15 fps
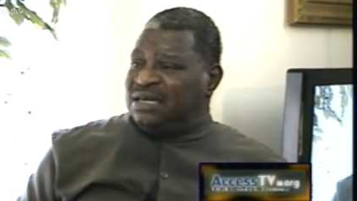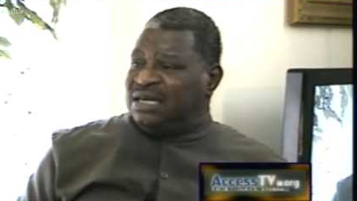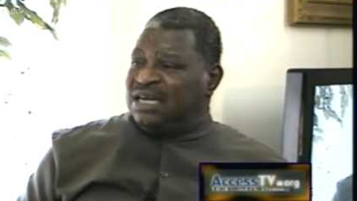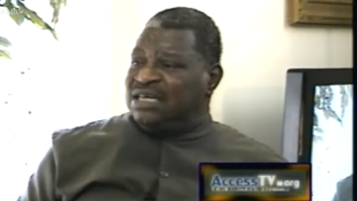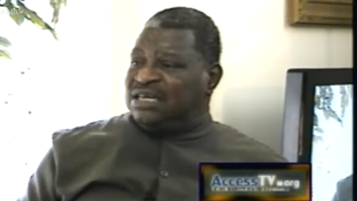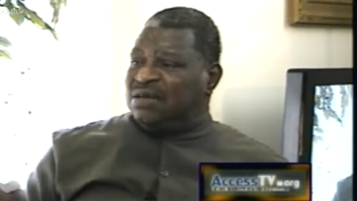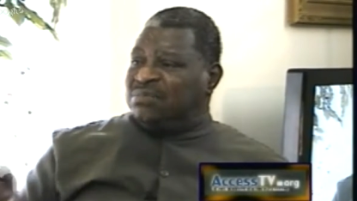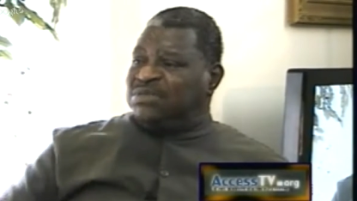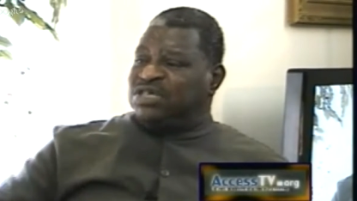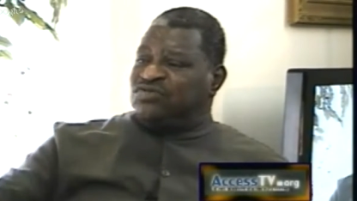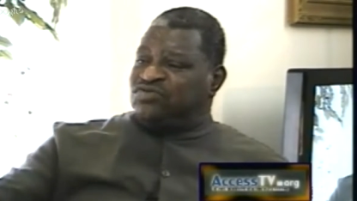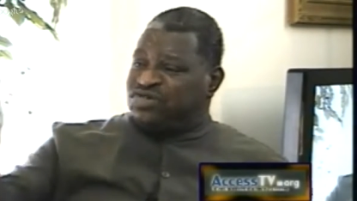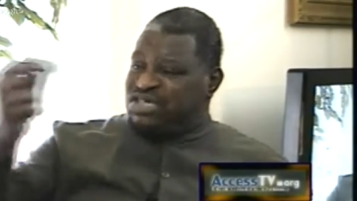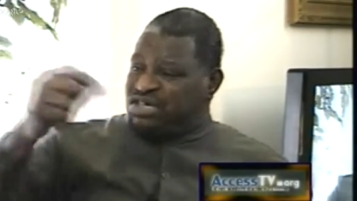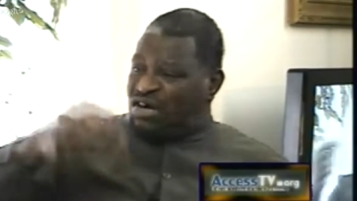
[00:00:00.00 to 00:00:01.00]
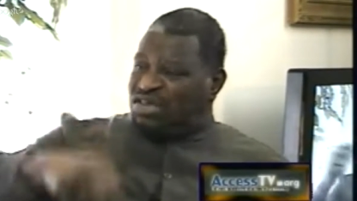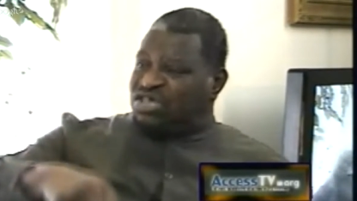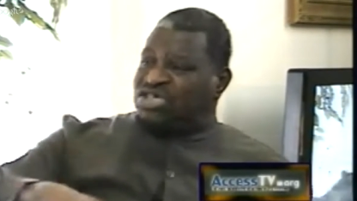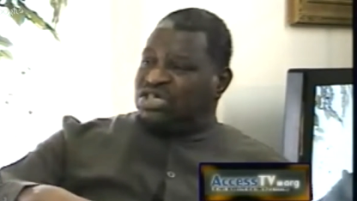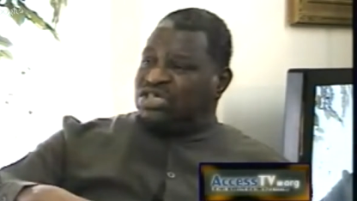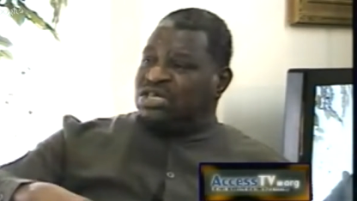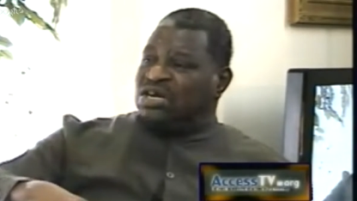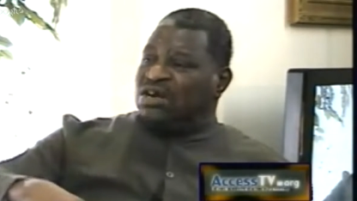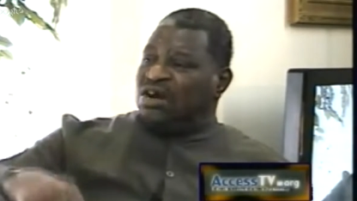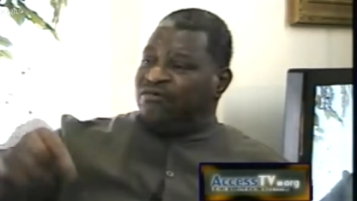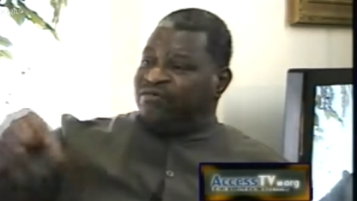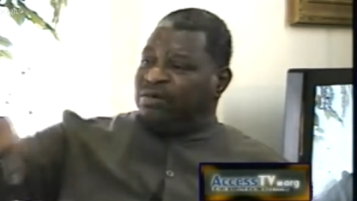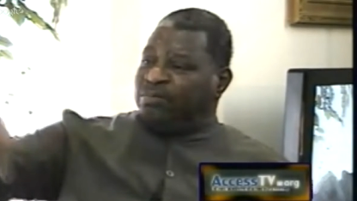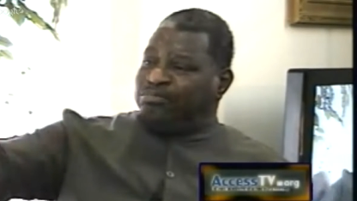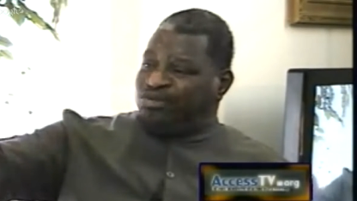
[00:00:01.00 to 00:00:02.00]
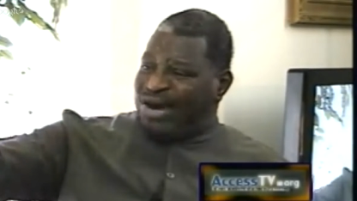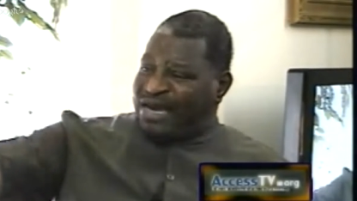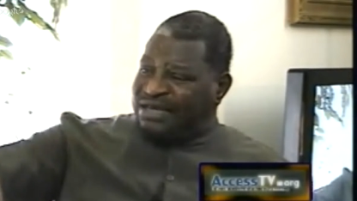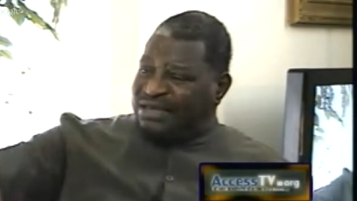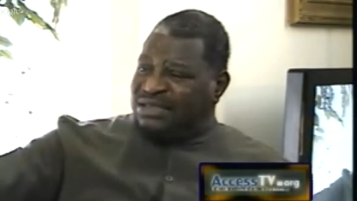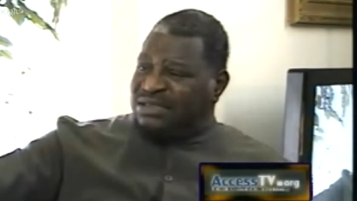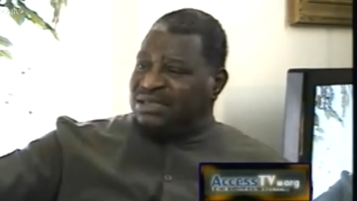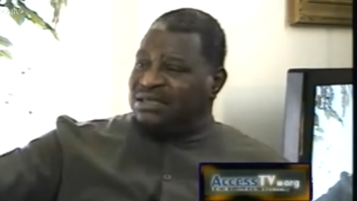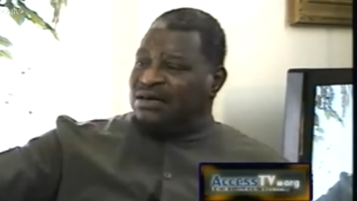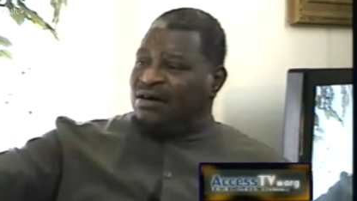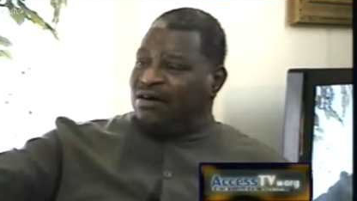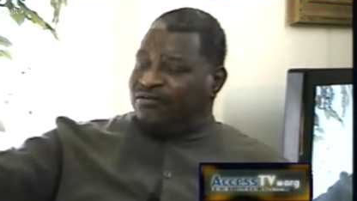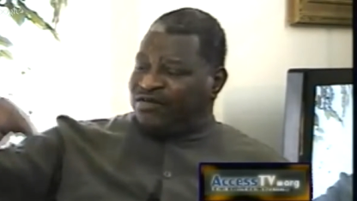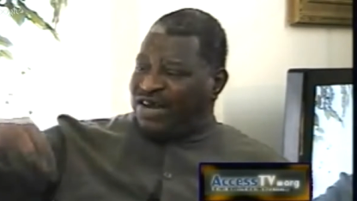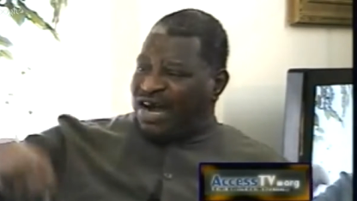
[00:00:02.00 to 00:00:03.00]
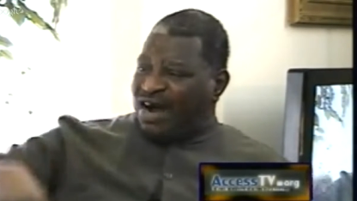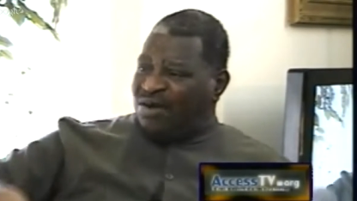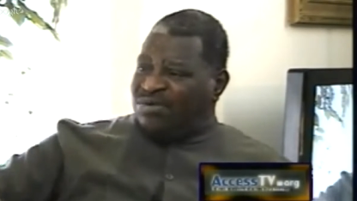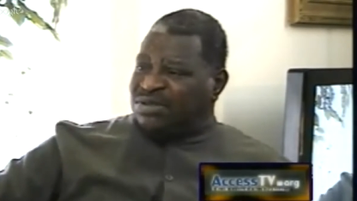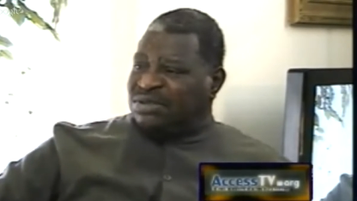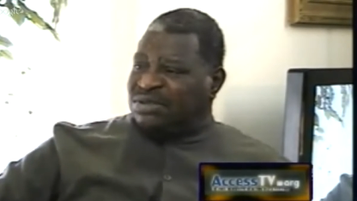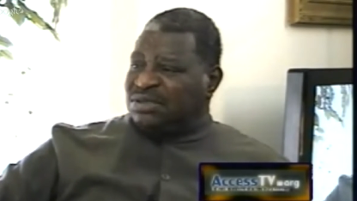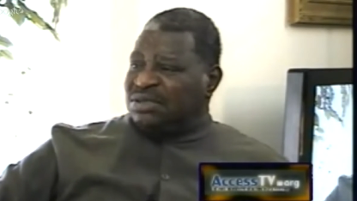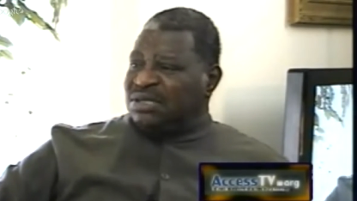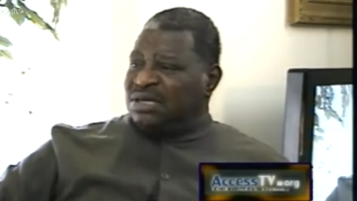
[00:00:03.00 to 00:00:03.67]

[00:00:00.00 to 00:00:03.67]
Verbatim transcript: in terms of the reduction of the price of the house.